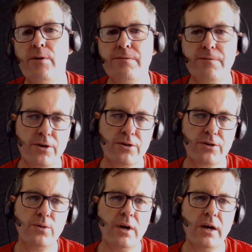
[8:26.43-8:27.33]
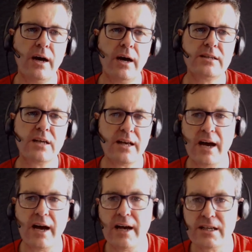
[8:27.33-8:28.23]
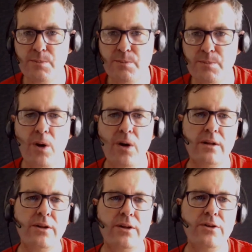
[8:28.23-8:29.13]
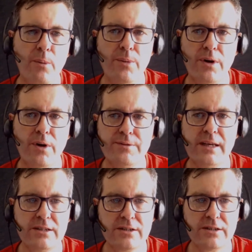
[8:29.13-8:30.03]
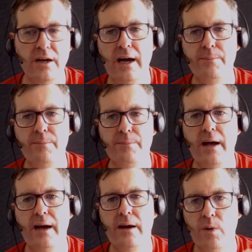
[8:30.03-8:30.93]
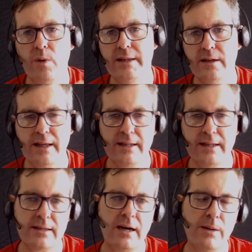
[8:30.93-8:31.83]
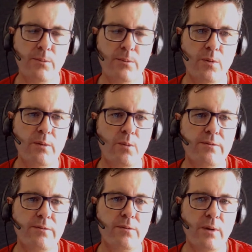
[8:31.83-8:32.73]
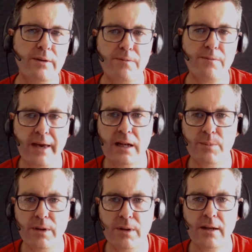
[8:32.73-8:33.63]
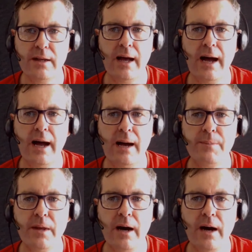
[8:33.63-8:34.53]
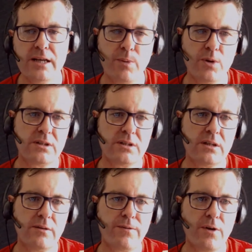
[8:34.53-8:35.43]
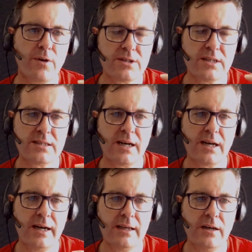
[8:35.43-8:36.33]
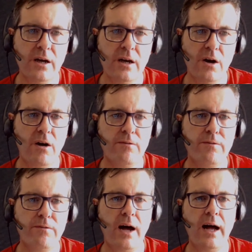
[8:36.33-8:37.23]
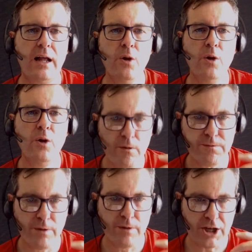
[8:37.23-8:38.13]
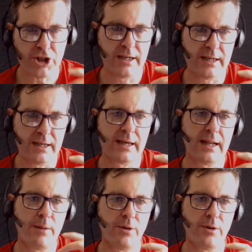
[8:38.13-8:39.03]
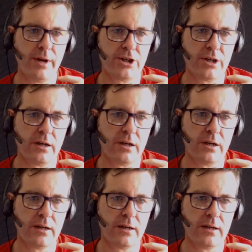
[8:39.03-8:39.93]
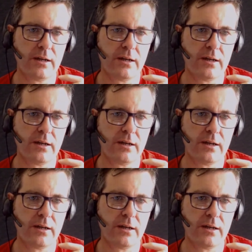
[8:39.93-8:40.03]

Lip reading: refer to a small number of these, while in the time we've available. I suppose first is this idea of low friction collaboration.